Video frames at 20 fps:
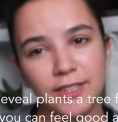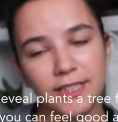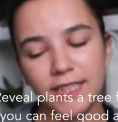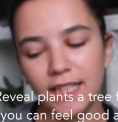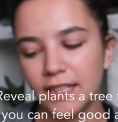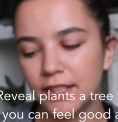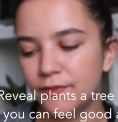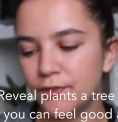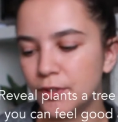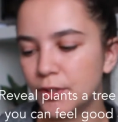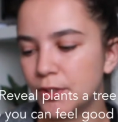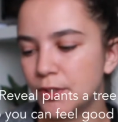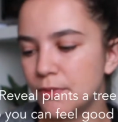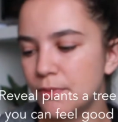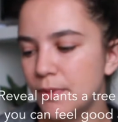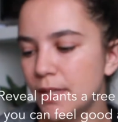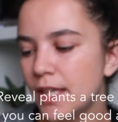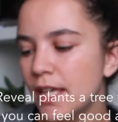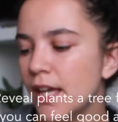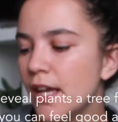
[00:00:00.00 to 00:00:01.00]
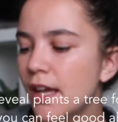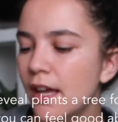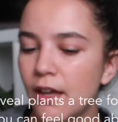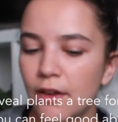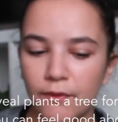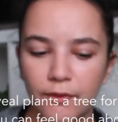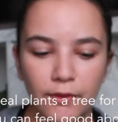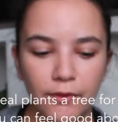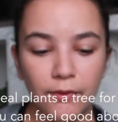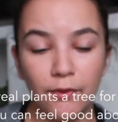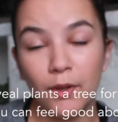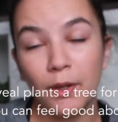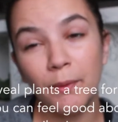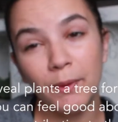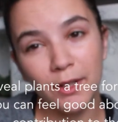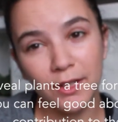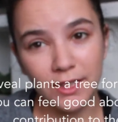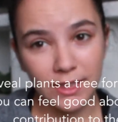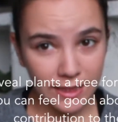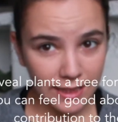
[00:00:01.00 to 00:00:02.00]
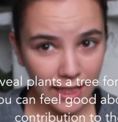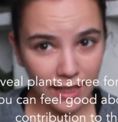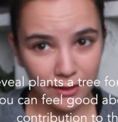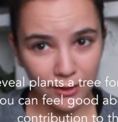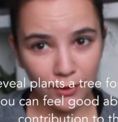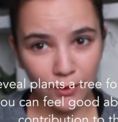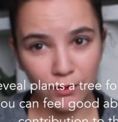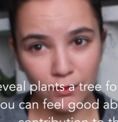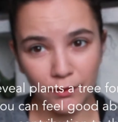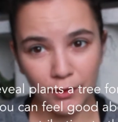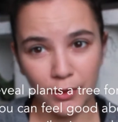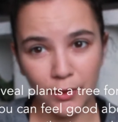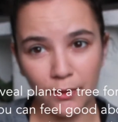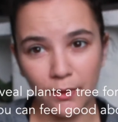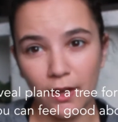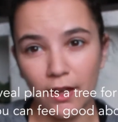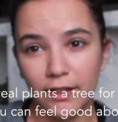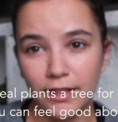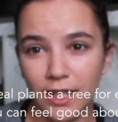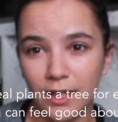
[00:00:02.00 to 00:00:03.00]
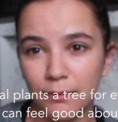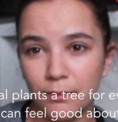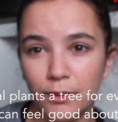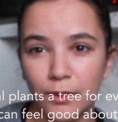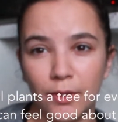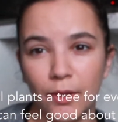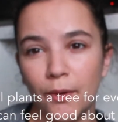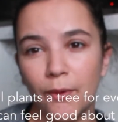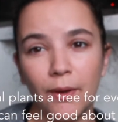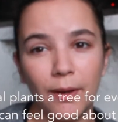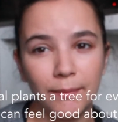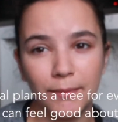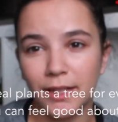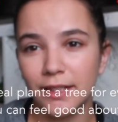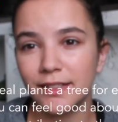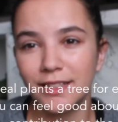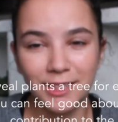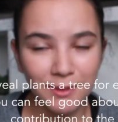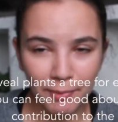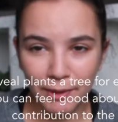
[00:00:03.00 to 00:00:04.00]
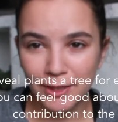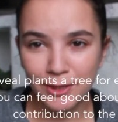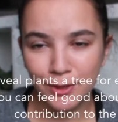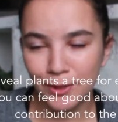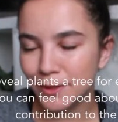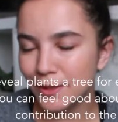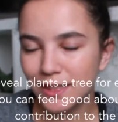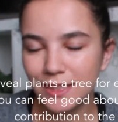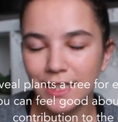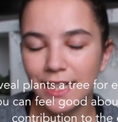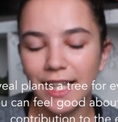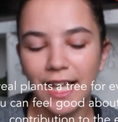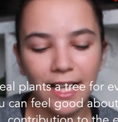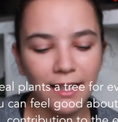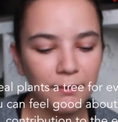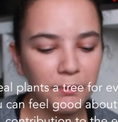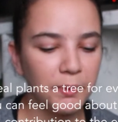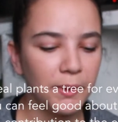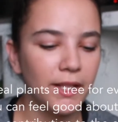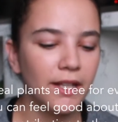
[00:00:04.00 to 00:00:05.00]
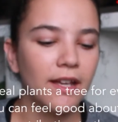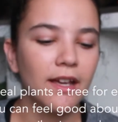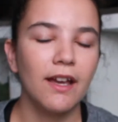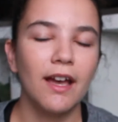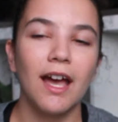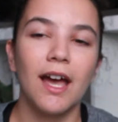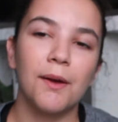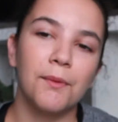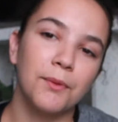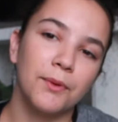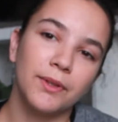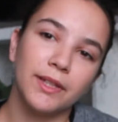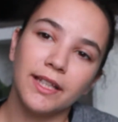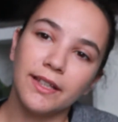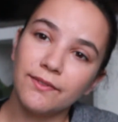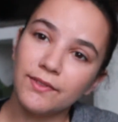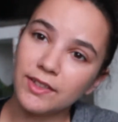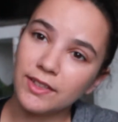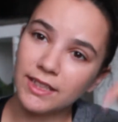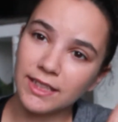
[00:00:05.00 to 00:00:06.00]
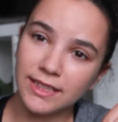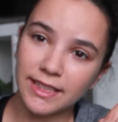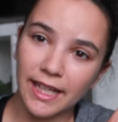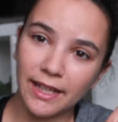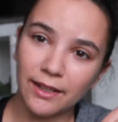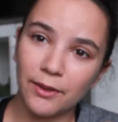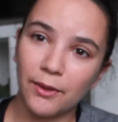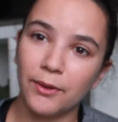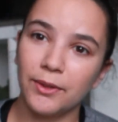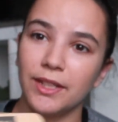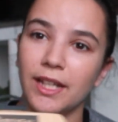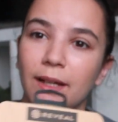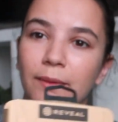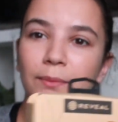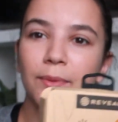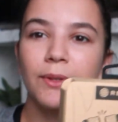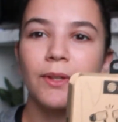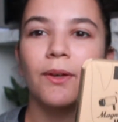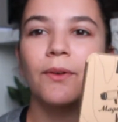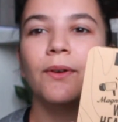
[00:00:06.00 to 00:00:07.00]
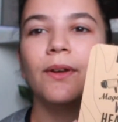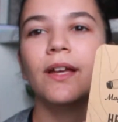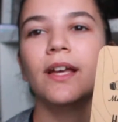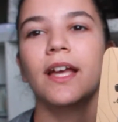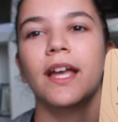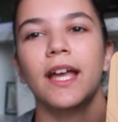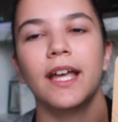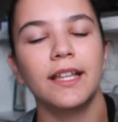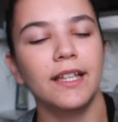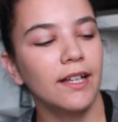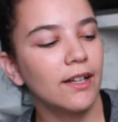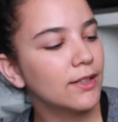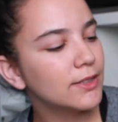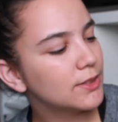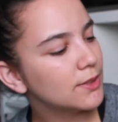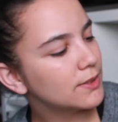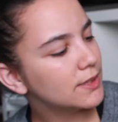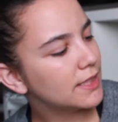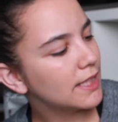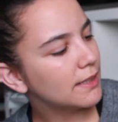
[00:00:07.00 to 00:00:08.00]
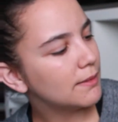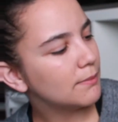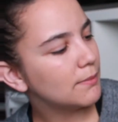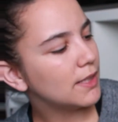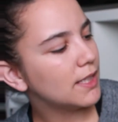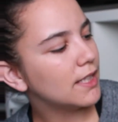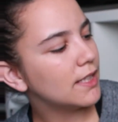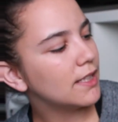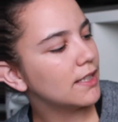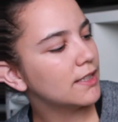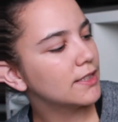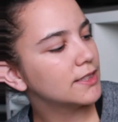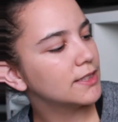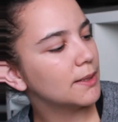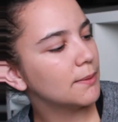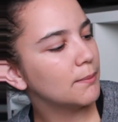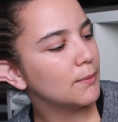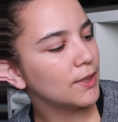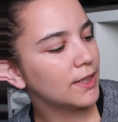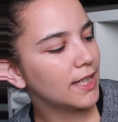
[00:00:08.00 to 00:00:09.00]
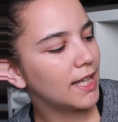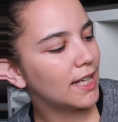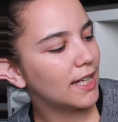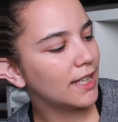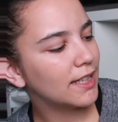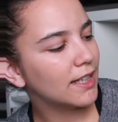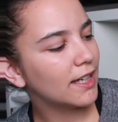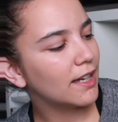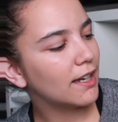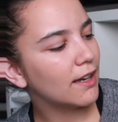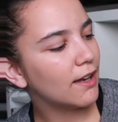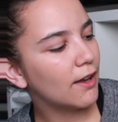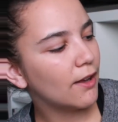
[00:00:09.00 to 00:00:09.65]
to send it to me for free with a discount code for you all down below. I'm not sponsored to say that, but I will leave the discount code down below. And they also sent me some magnetic